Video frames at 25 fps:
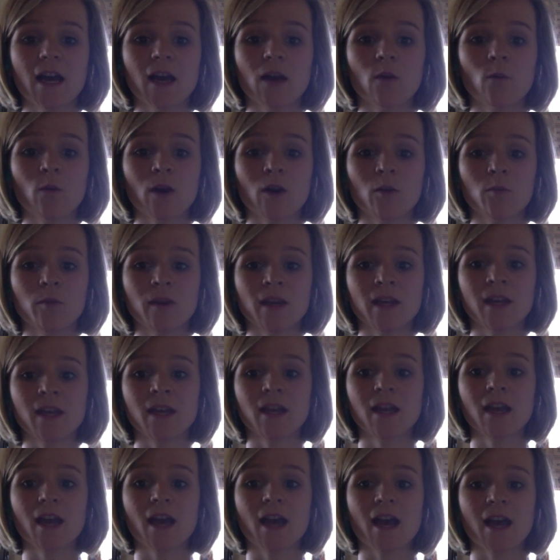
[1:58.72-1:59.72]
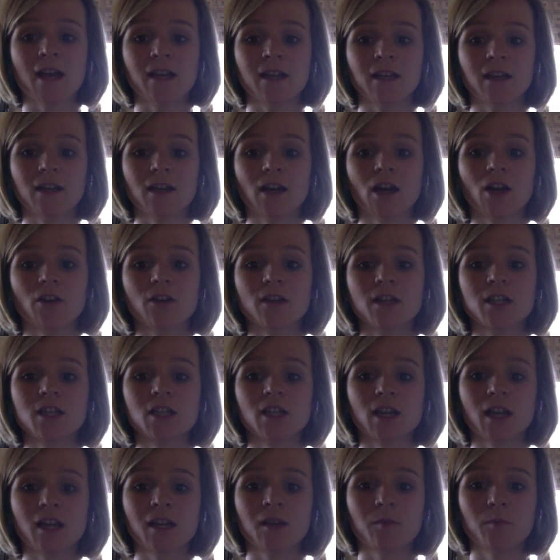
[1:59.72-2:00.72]
well-being, and encourage
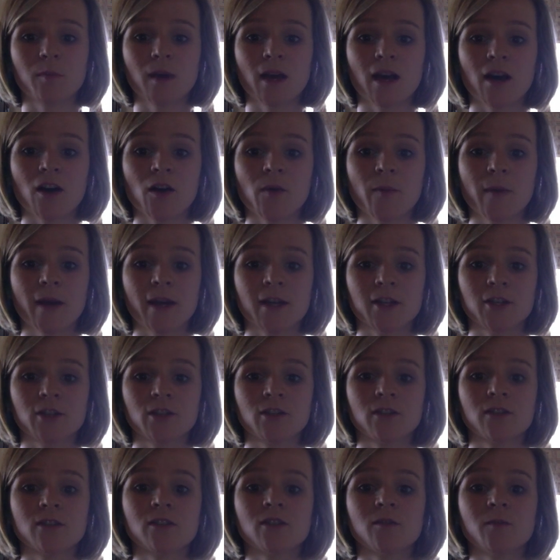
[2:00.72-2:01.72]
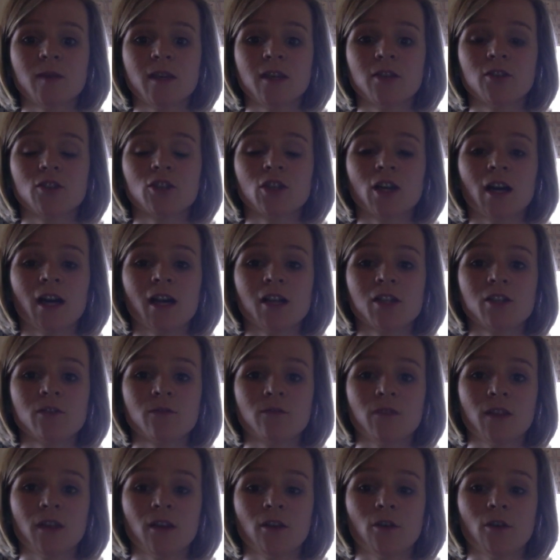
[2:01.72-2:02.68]
and empower patients to be in charge of their